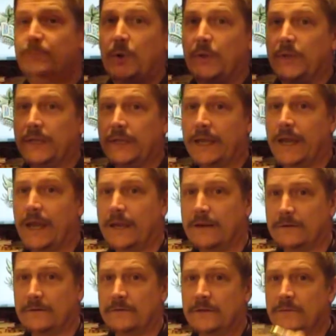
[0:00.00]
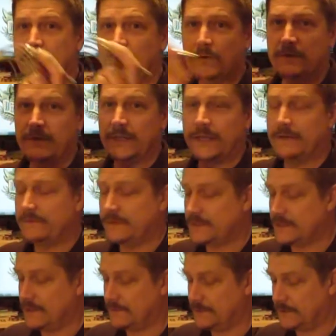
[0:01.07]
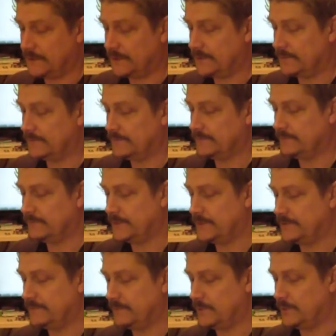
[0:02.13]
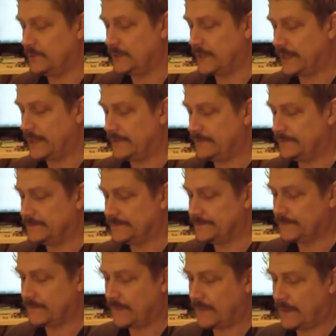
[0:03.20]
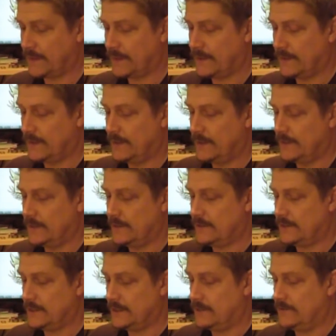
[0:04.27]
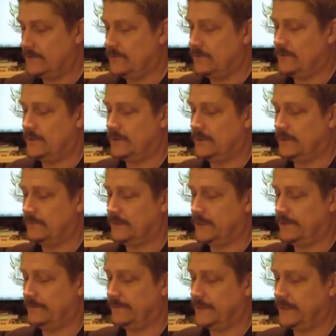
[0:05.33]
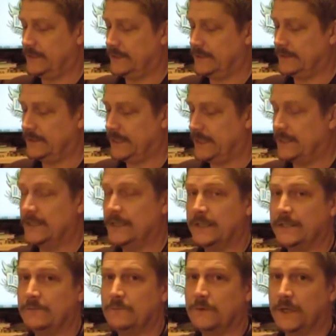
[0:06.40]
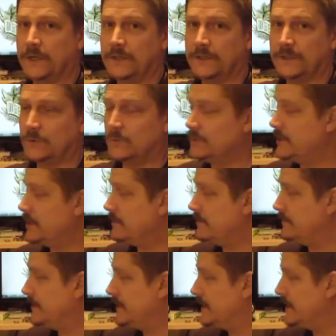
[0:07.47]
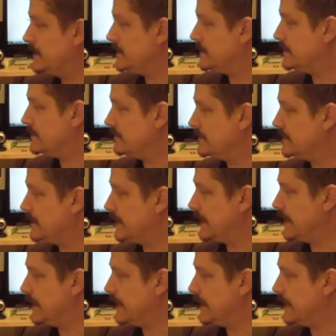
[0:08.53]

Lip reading: pulling it out or unbolting it every time you want to move boil kettle. So well, hopefully I can get another 1 or 2 of these, because obviously